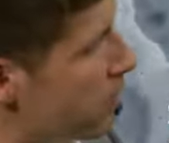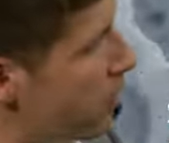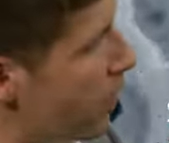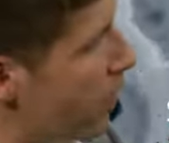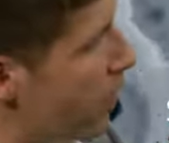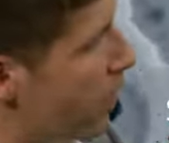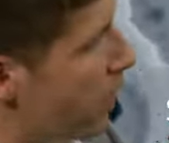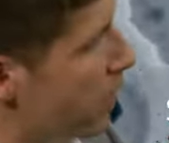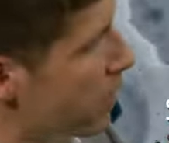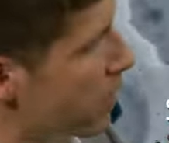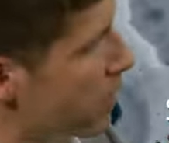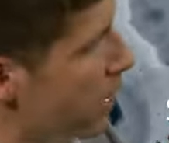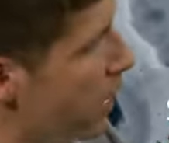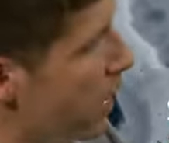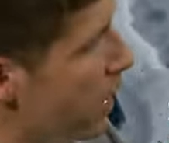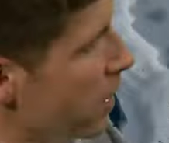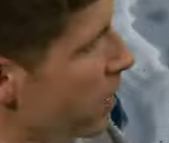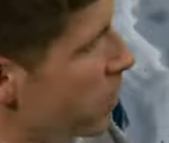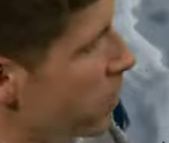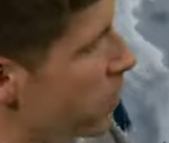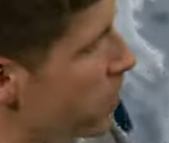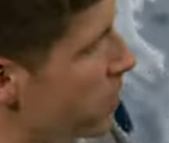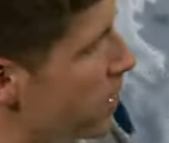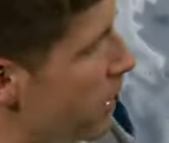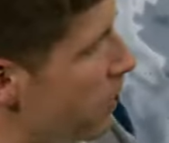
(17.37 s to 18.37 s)
parts
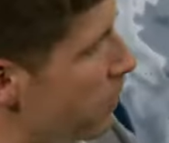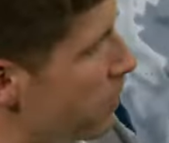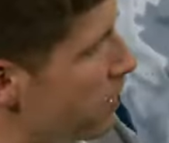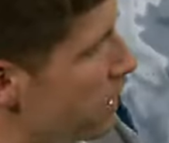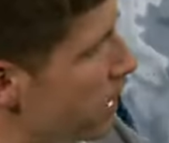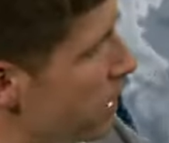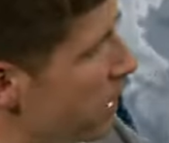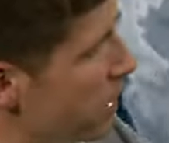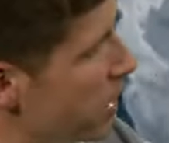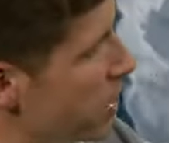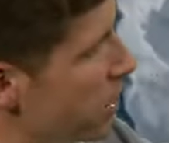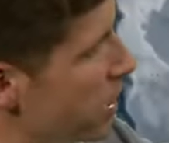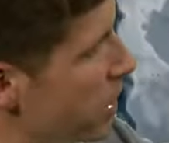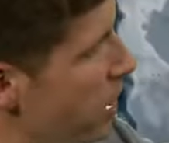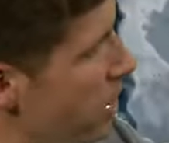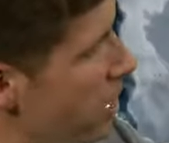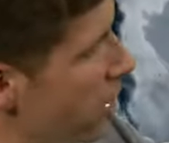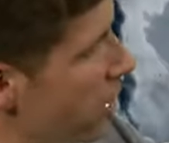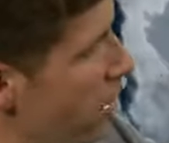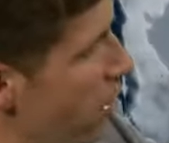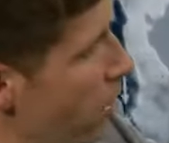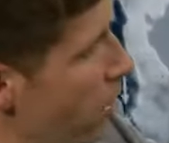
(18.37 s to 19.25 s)
towards Aberdeenshire,